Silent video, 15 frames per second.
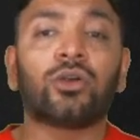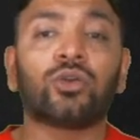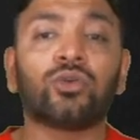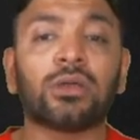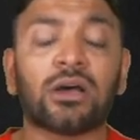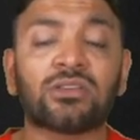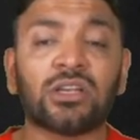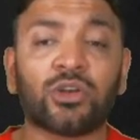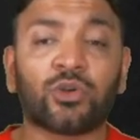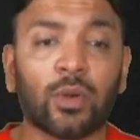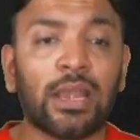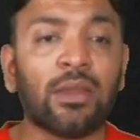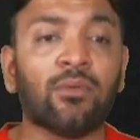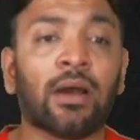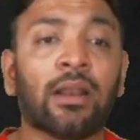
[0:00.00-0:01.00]

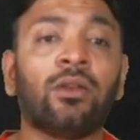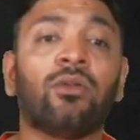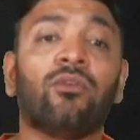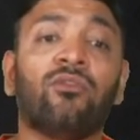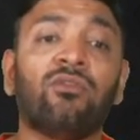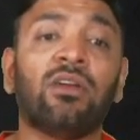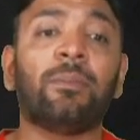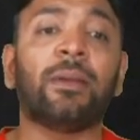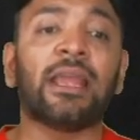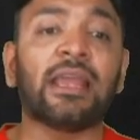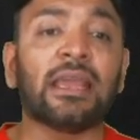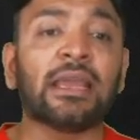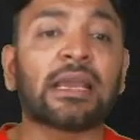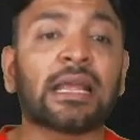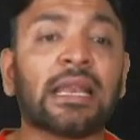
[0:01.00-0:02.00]
2021 will be
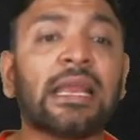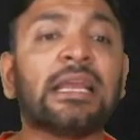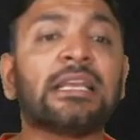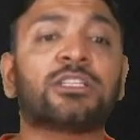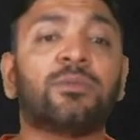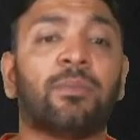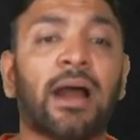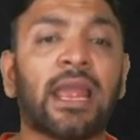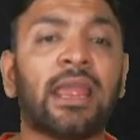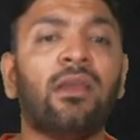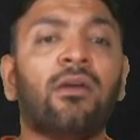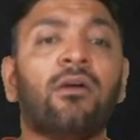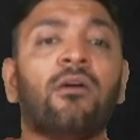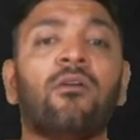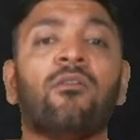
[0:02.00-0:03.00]
increased by
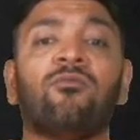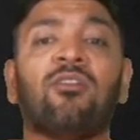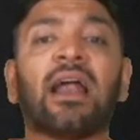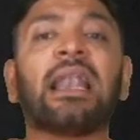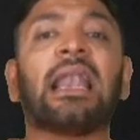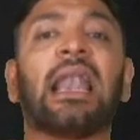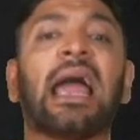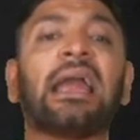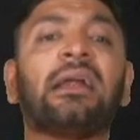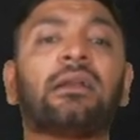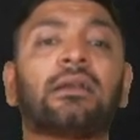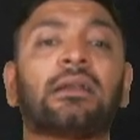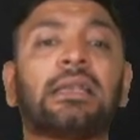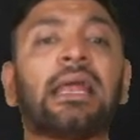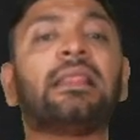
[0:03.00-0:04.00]

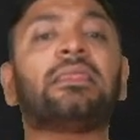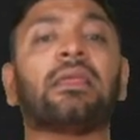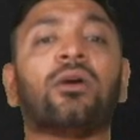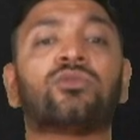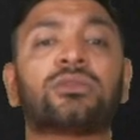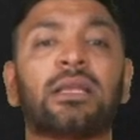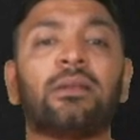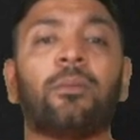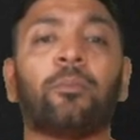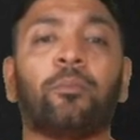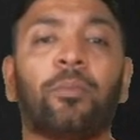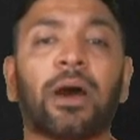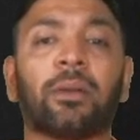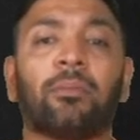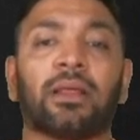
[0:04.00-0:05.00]
1,10,000
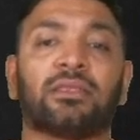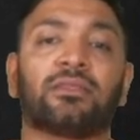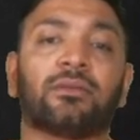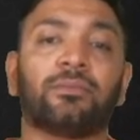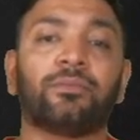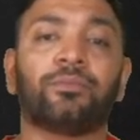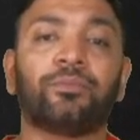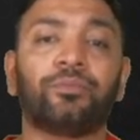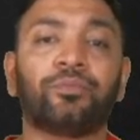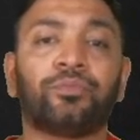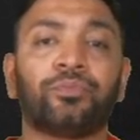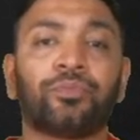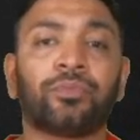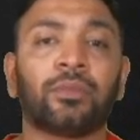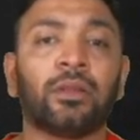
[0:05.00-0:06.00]
per month,
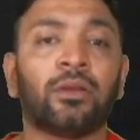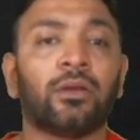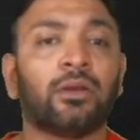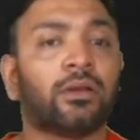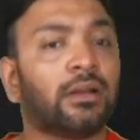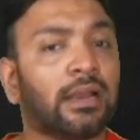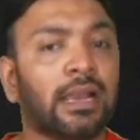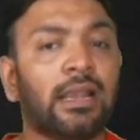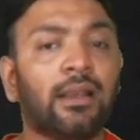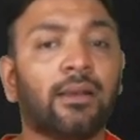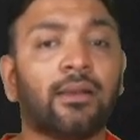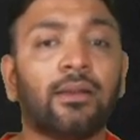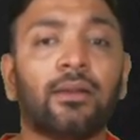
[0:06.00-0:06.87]
right?